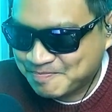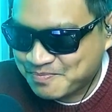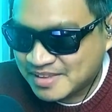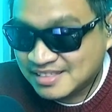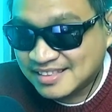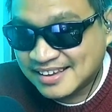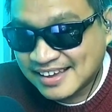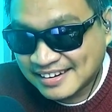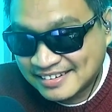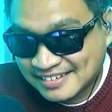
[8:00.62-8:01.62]
In the
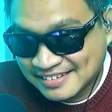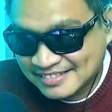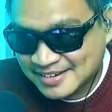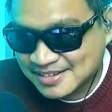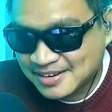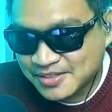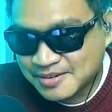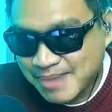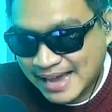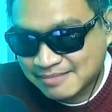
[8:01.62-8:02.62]
end, there's another
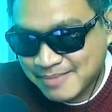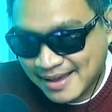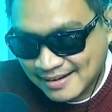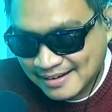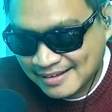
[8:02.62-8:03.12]
Batman.